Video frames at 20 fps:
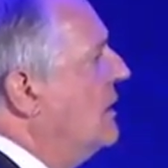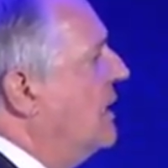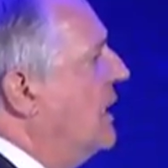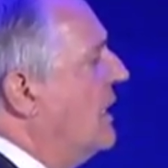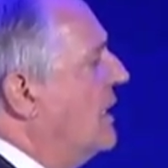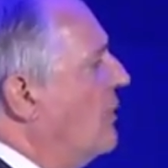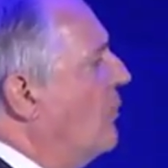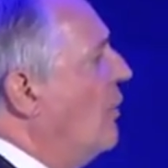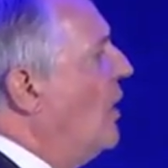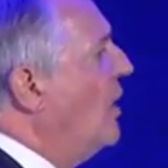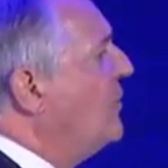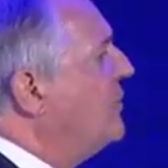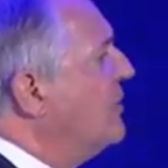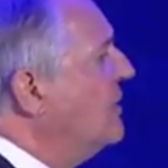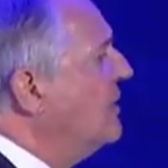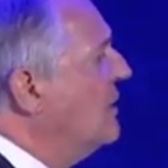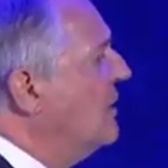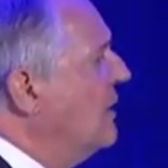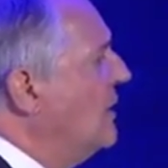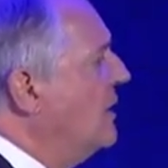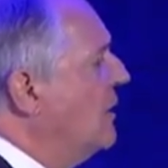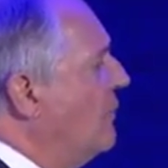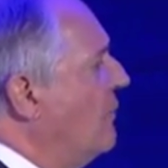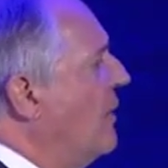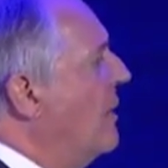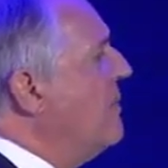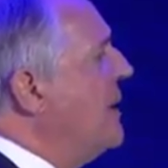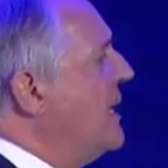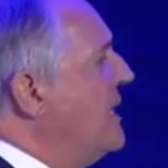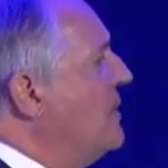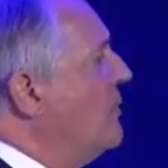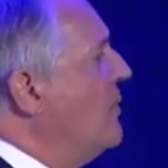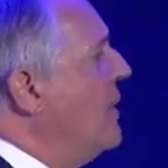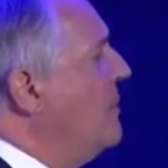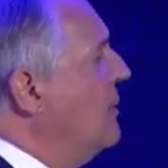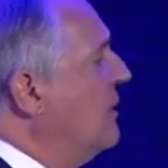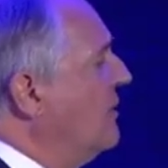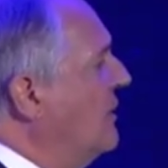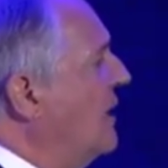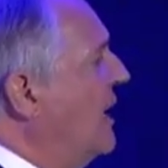In a world where many
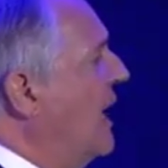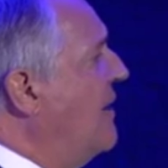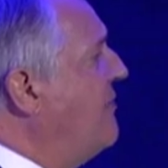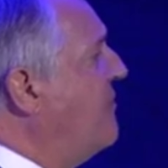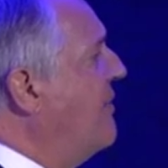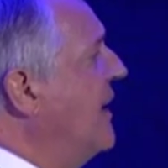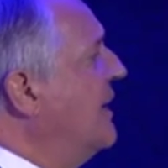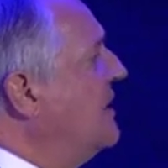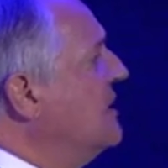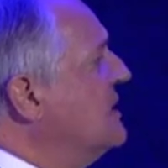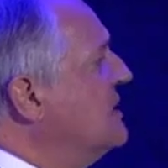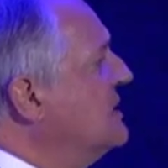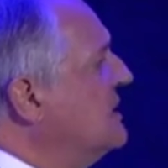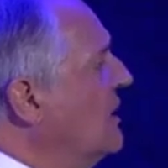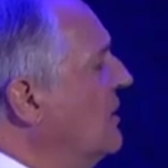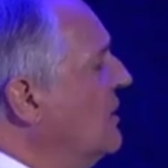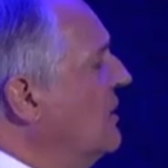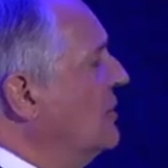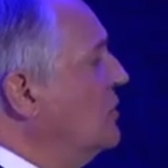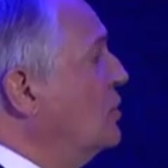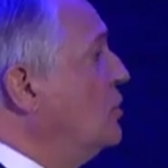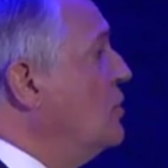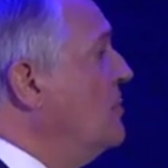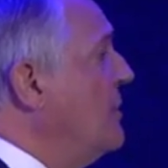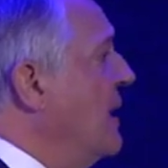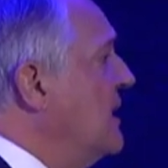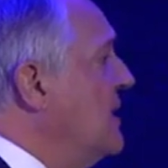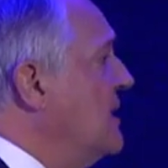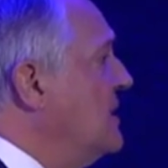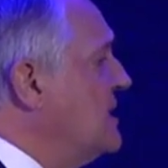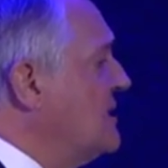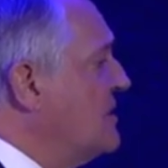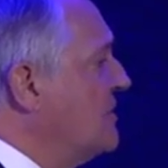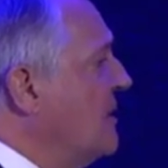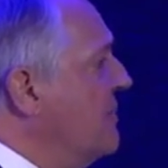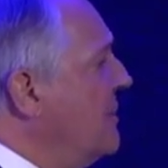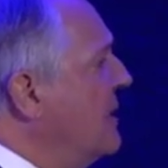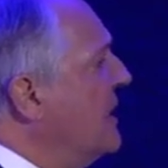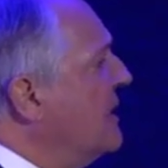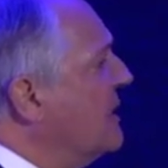women are frankly still too many
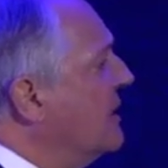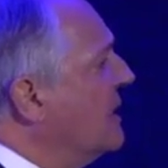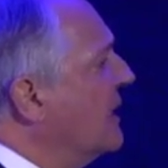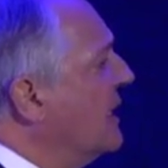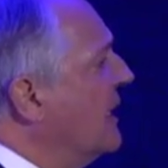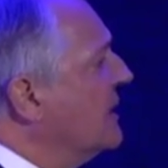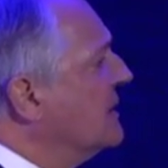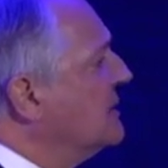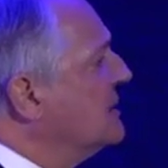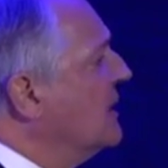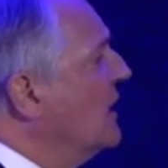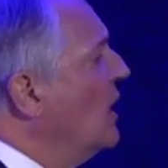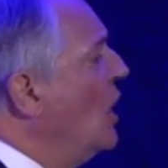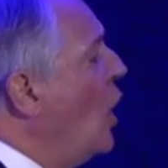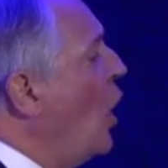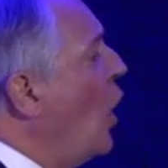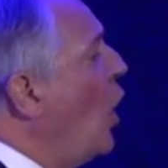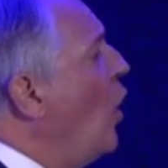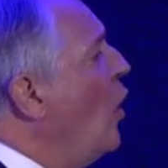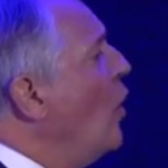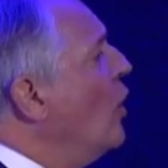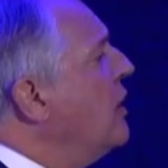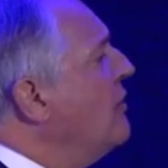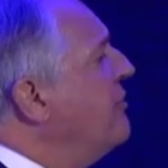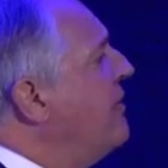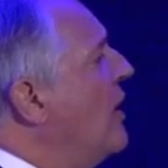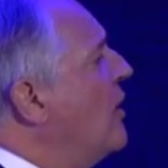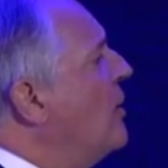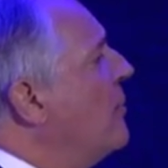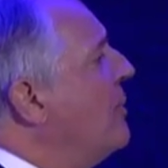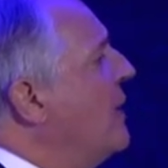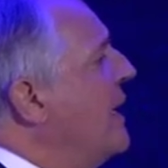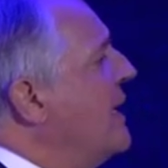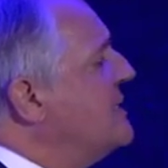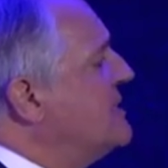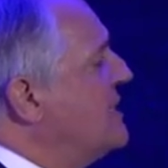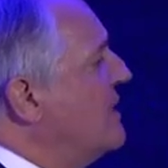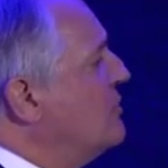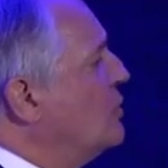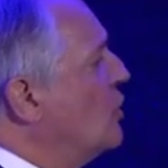discriminated against. All of our
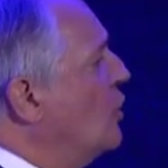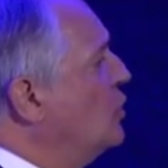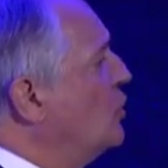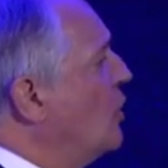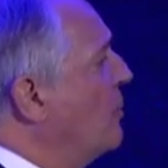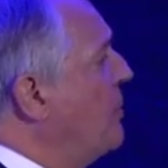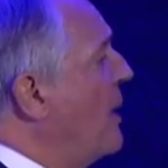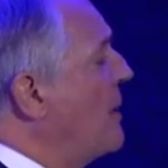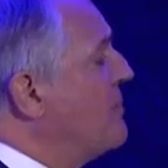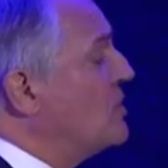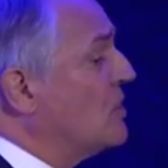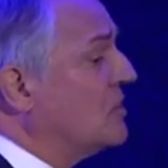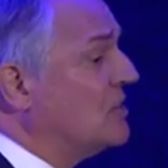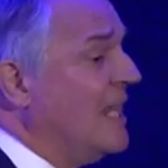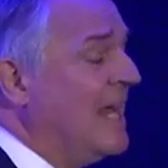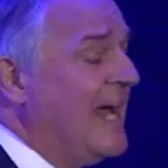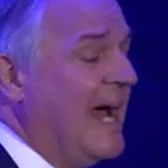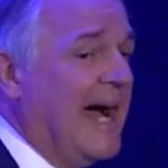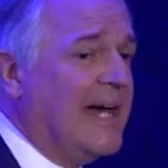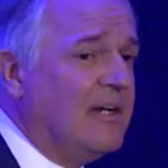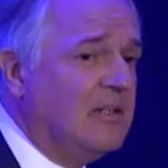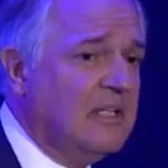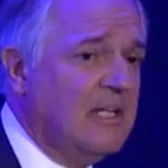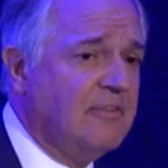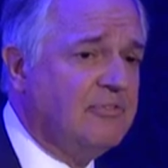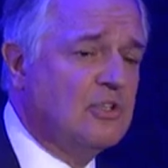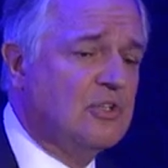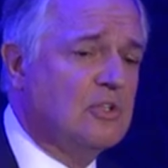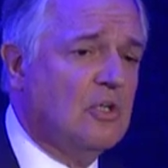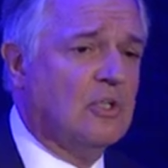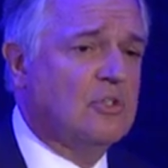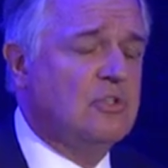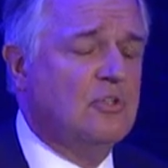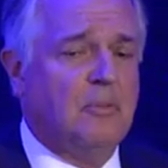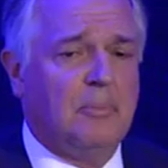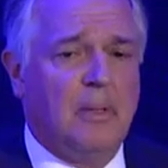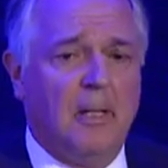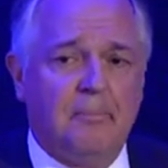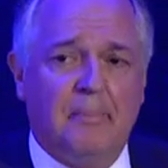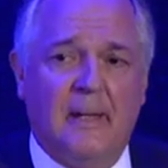brands have social purposes. I don't have to talk to you
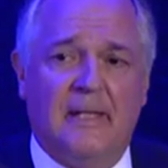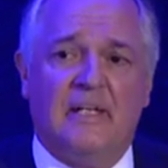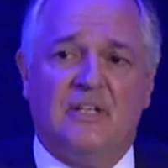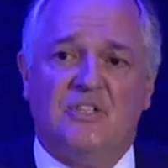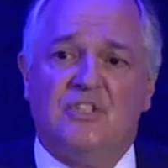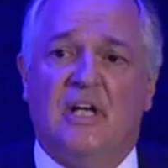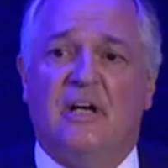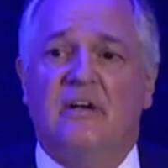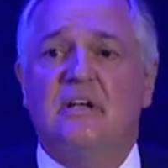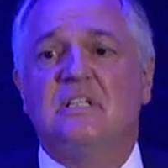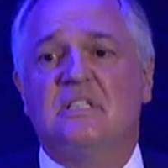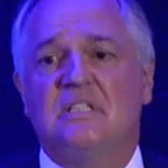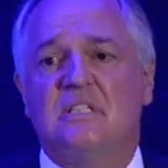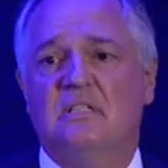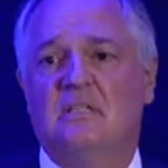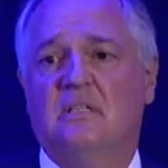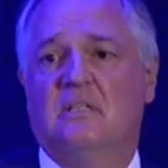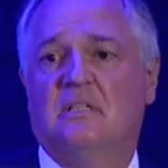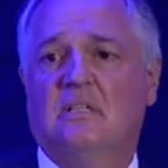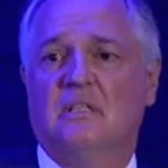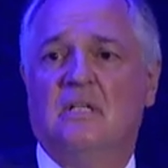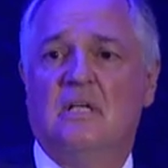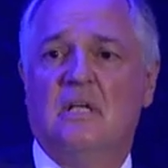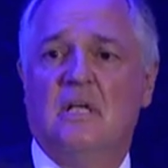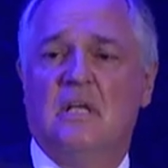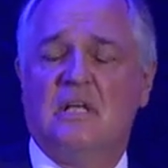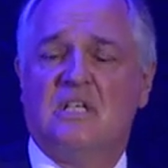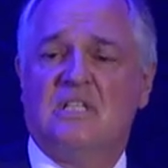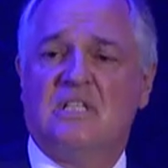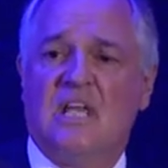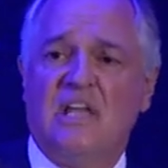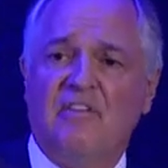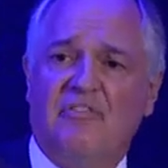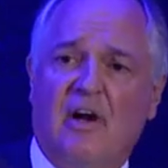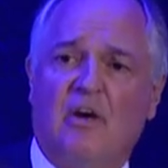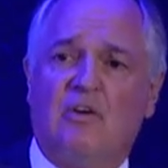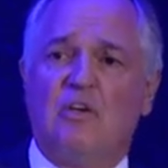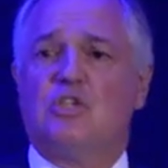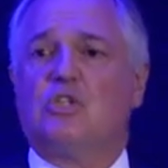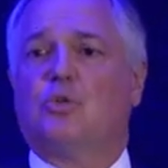about Ben & Jerry's. Save
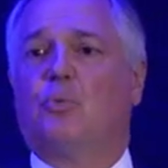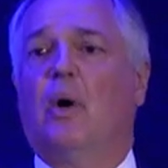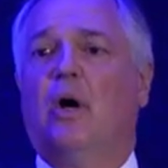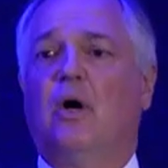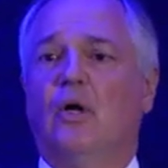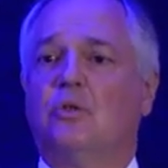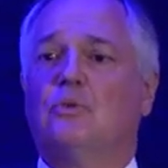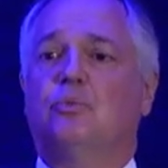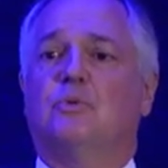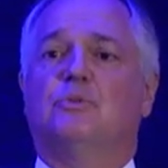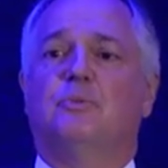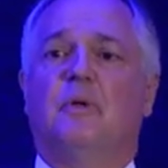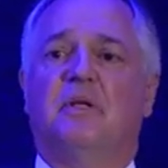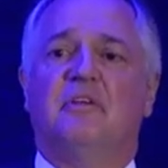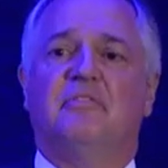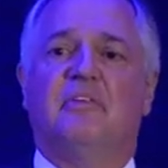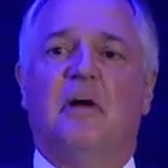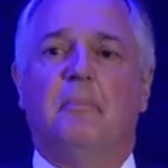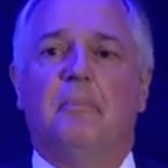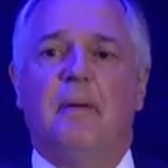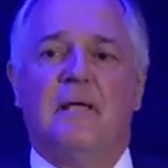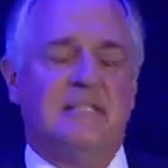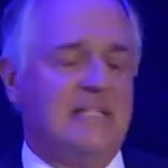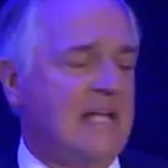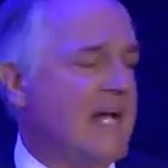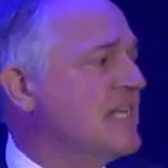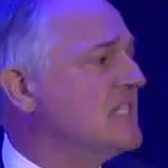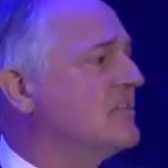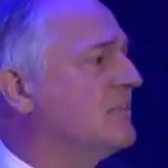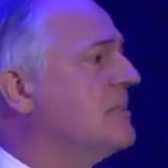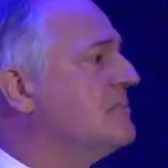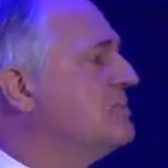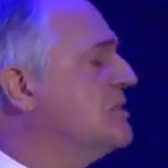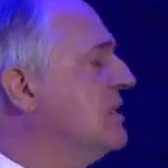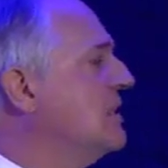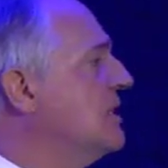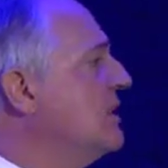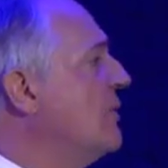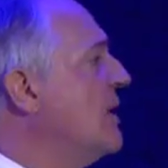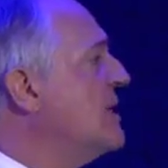Our Swirled was one of our best ice creams in
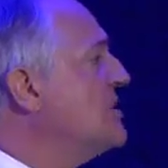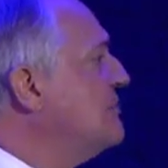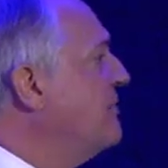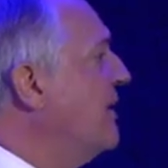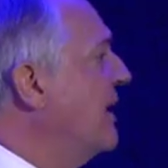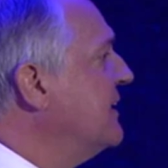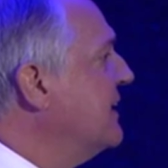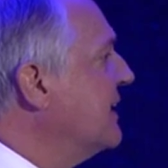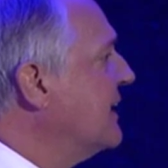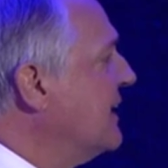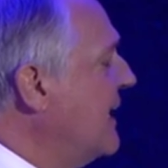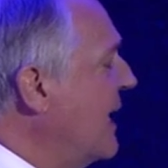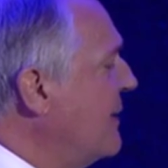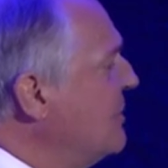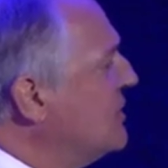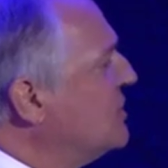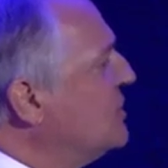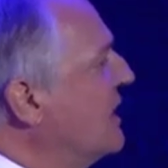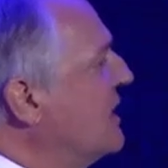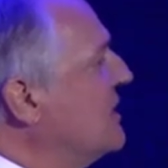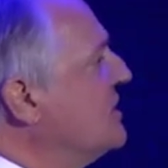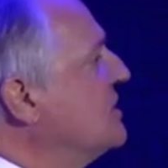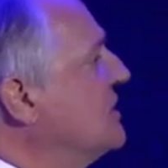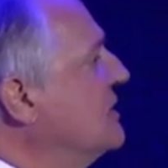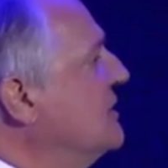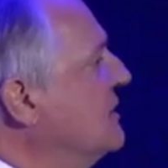the US fighting climate change.